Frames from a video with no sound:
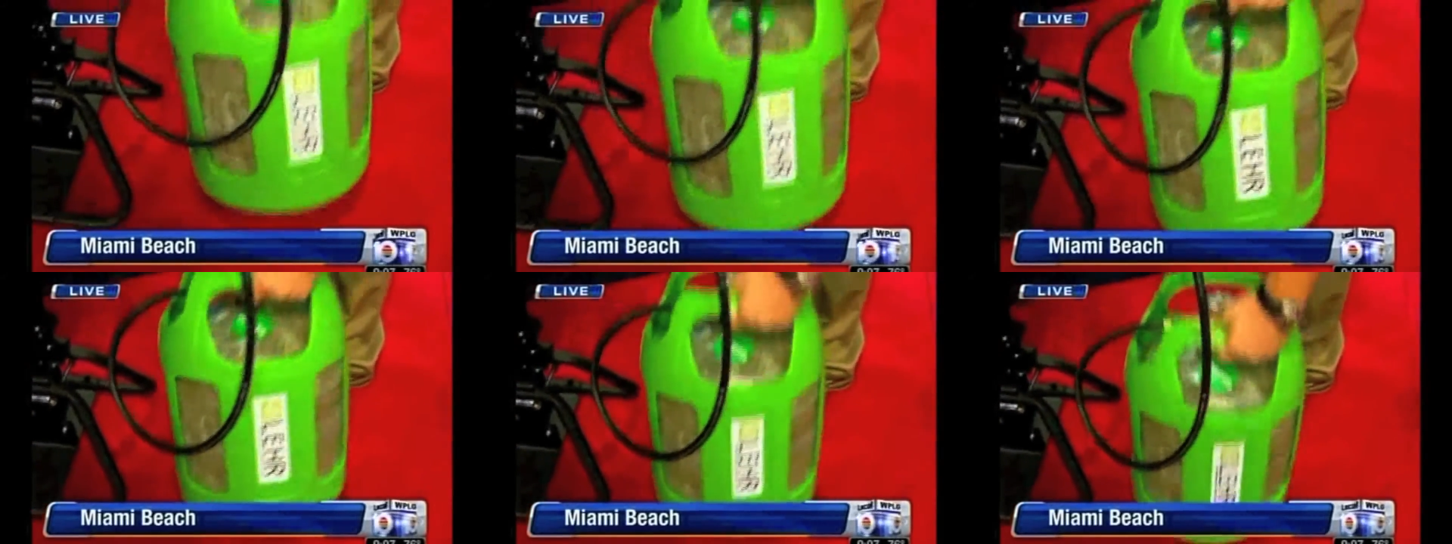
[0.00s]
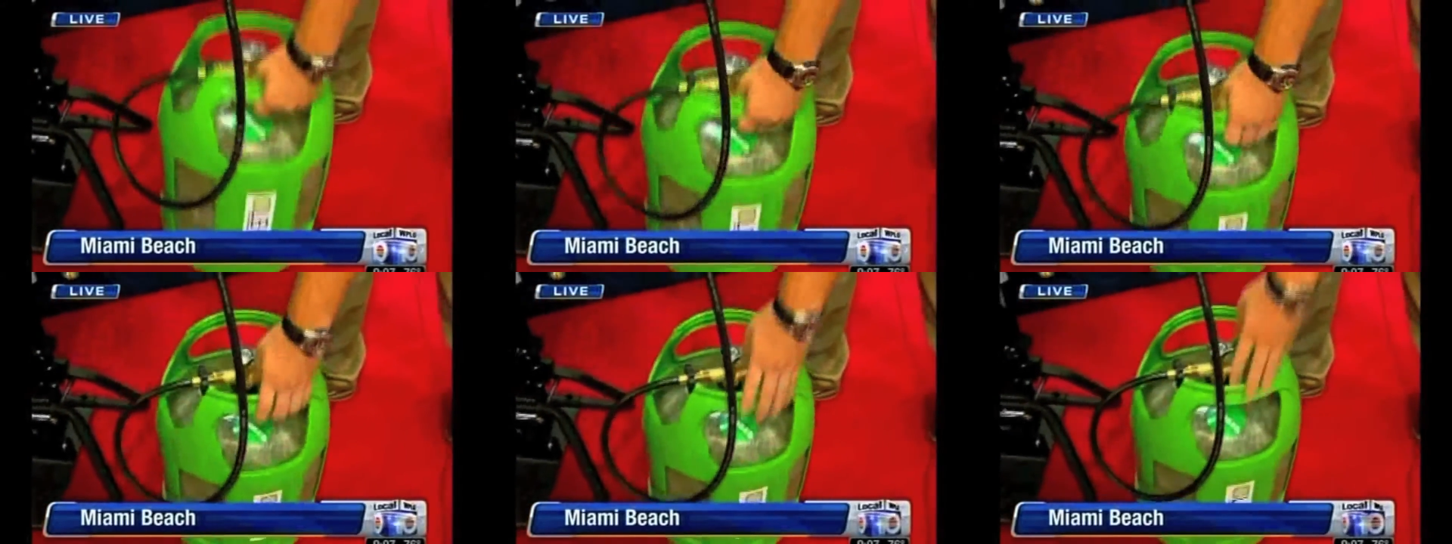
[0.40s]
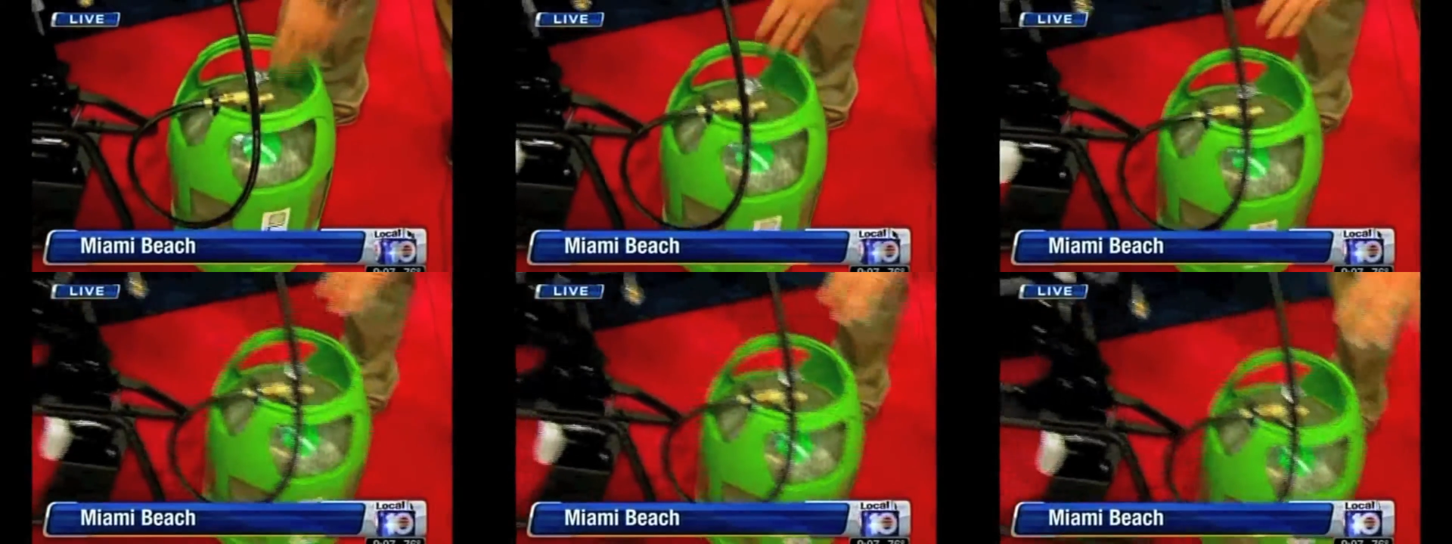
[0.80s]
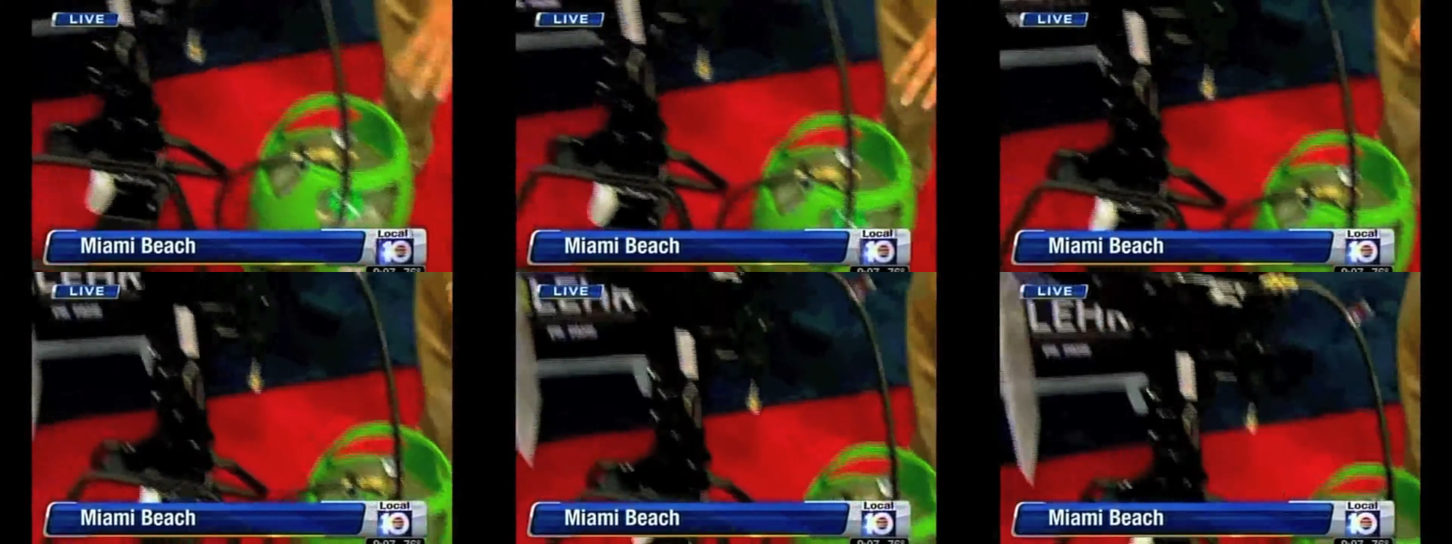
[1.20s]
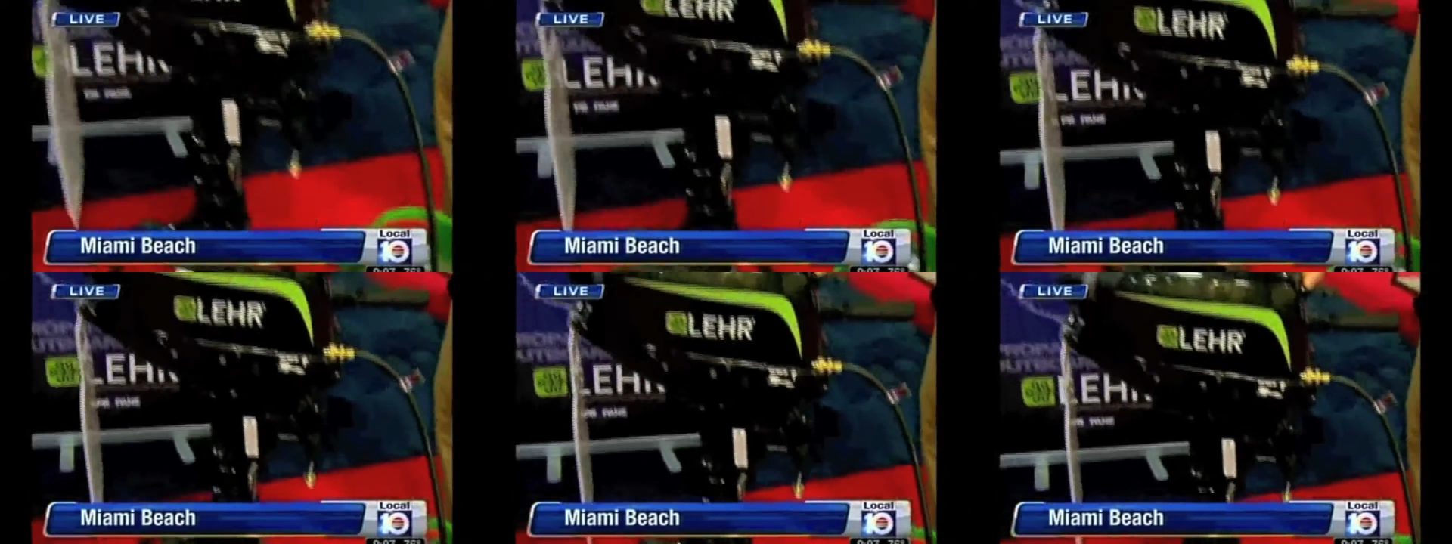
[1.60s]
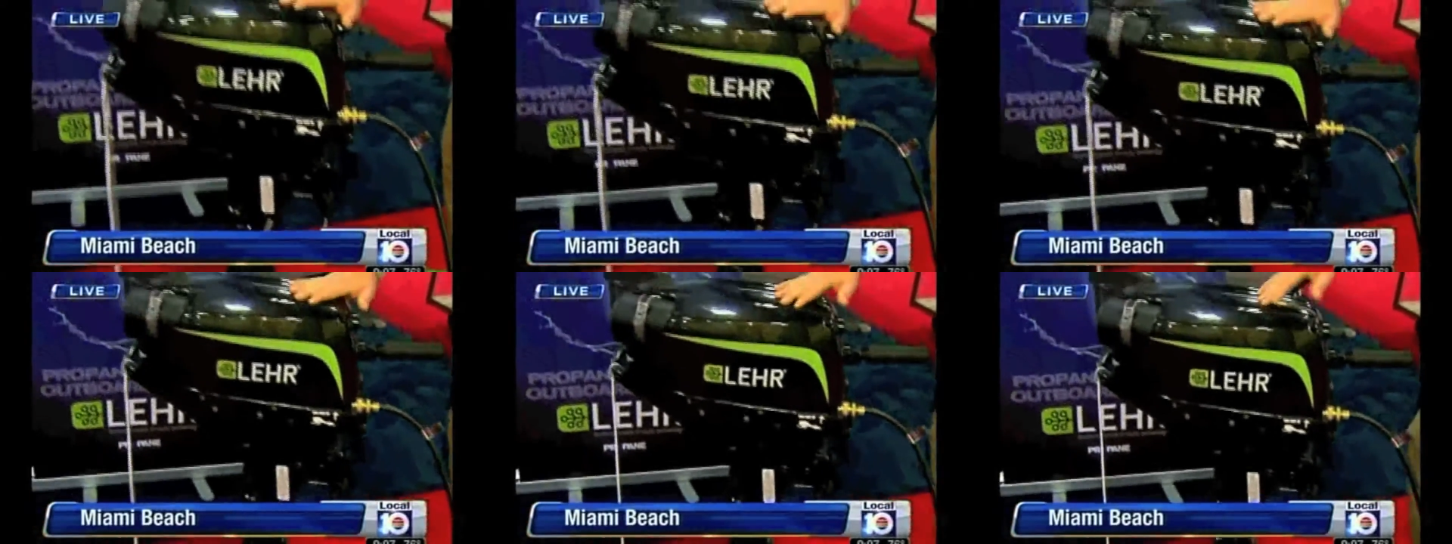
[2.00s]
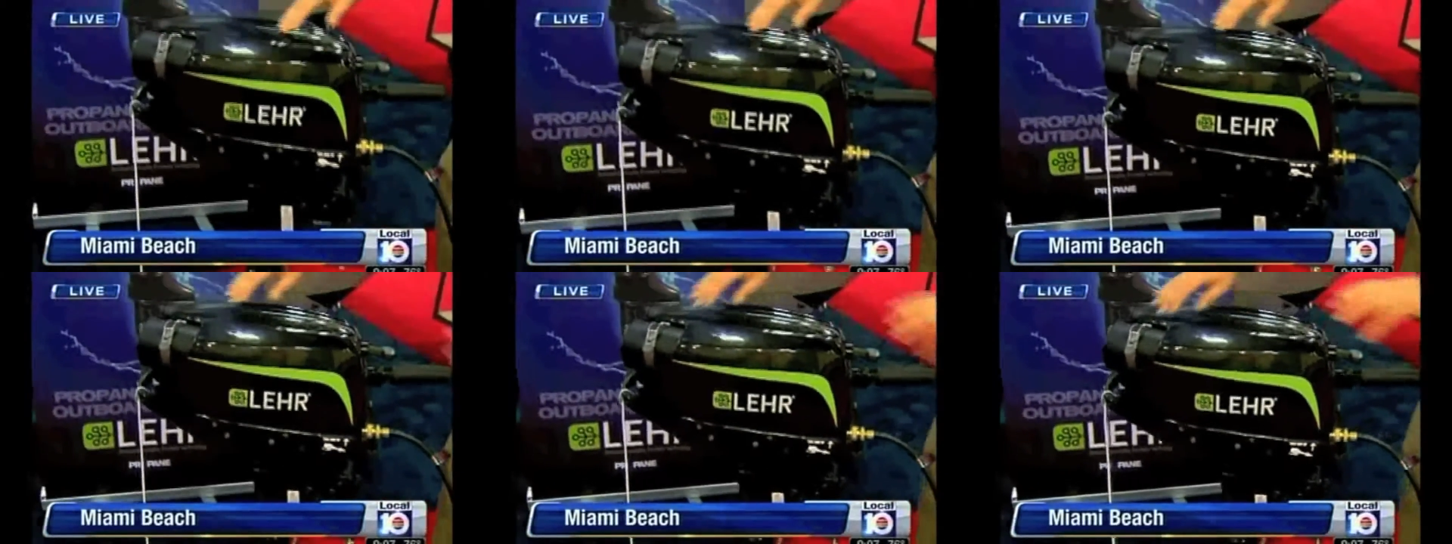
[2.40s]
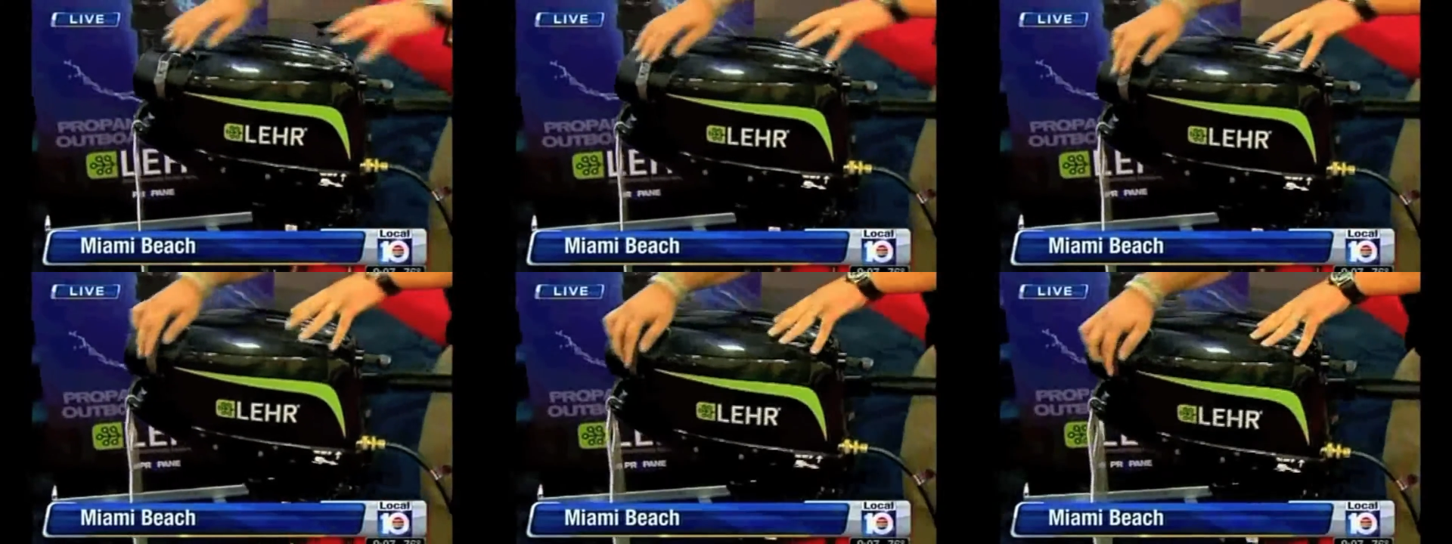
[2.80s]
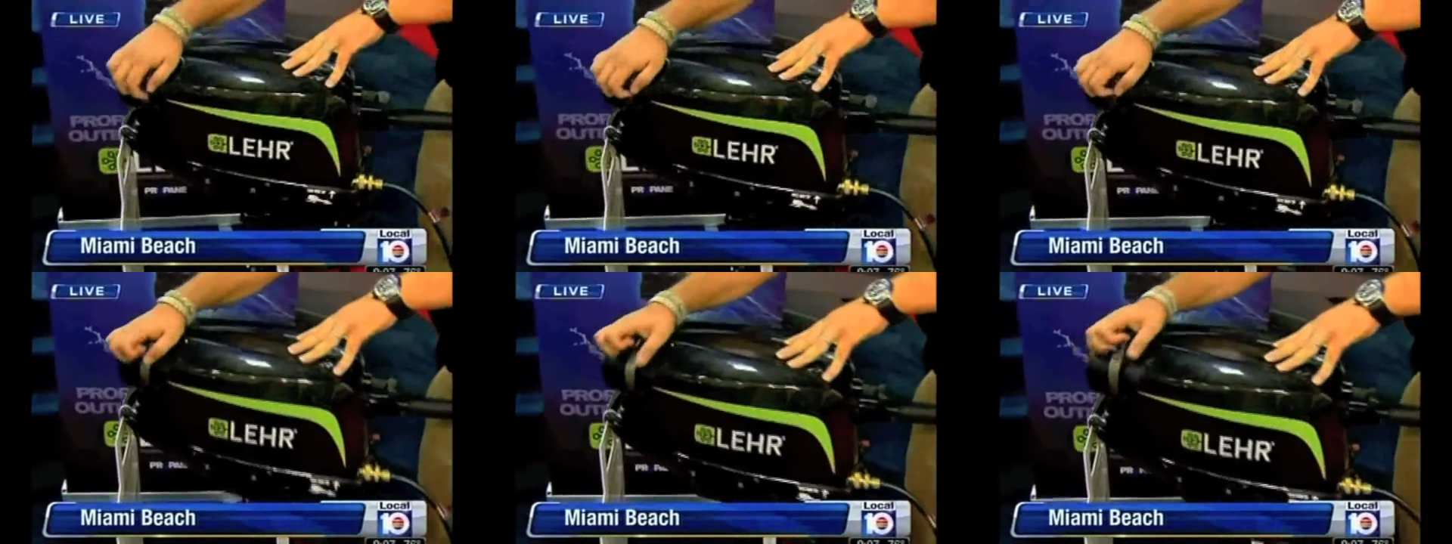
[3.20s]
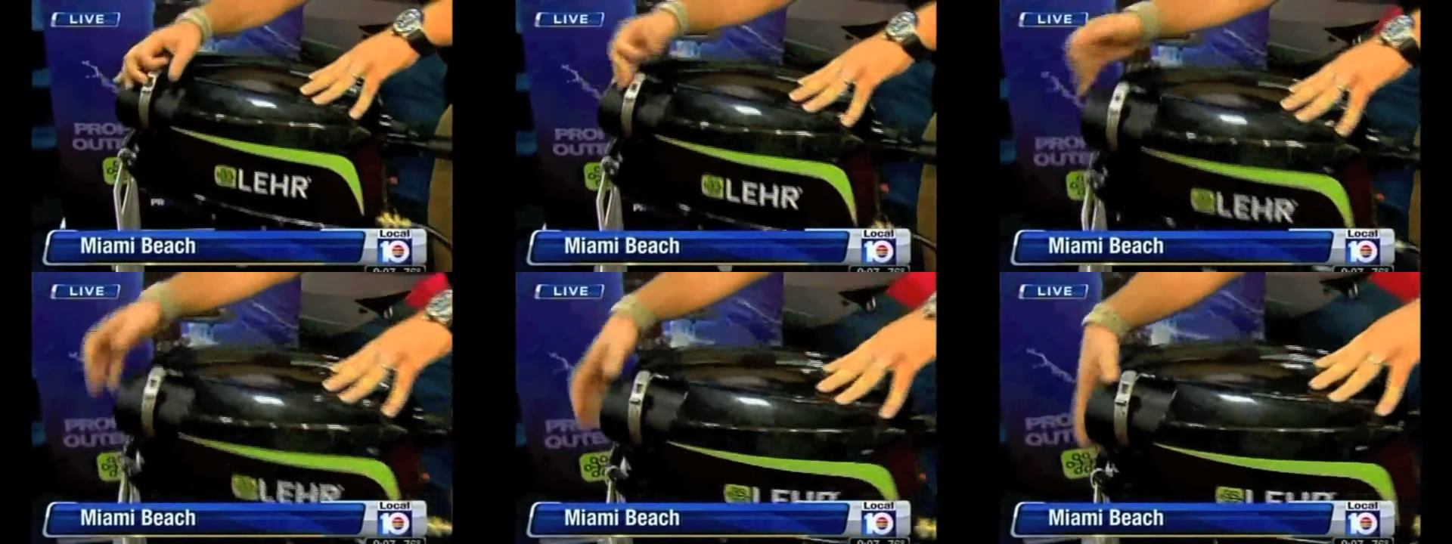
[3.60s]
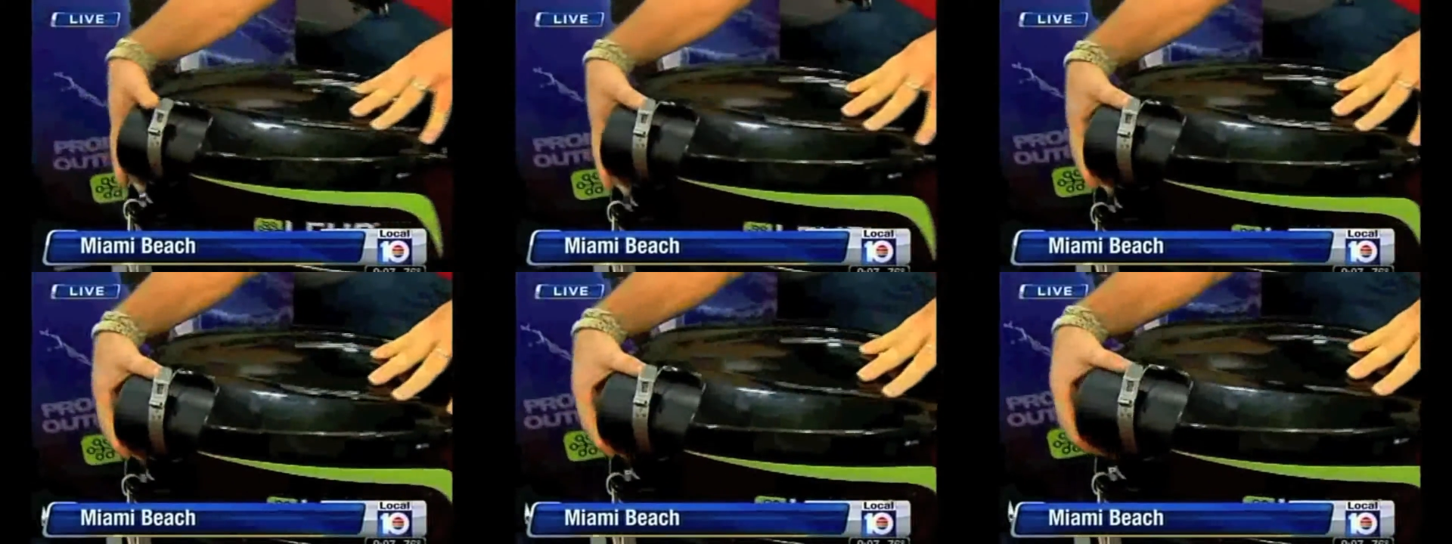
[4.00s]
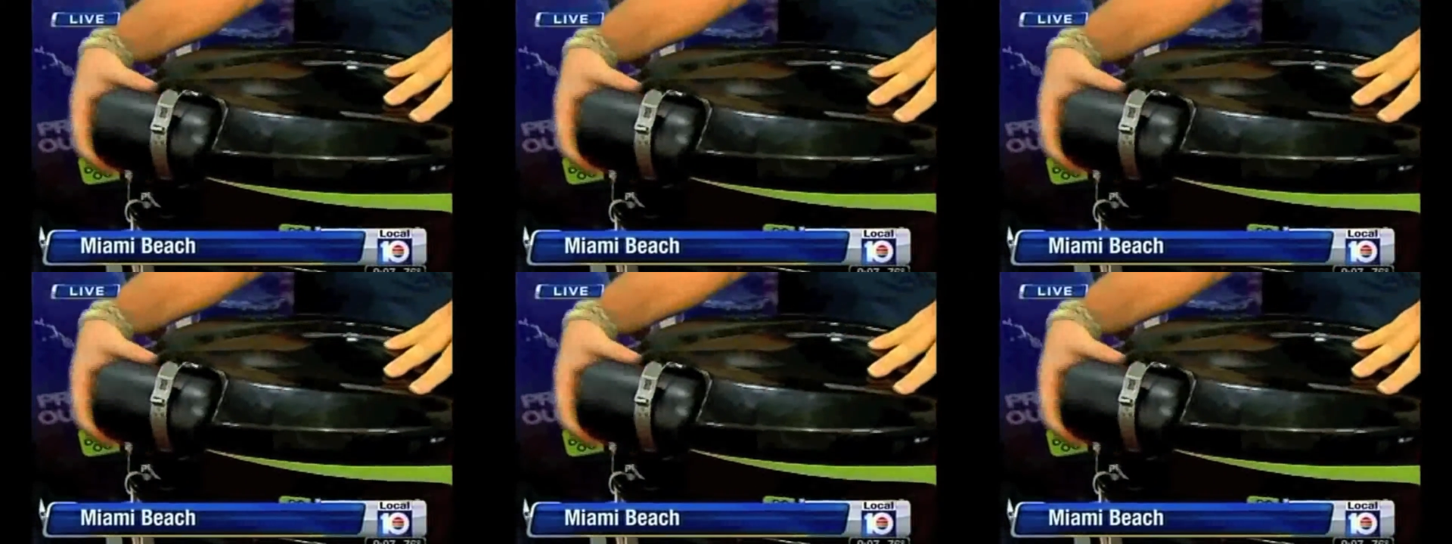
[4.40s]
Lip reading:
[unreadable: no face in view]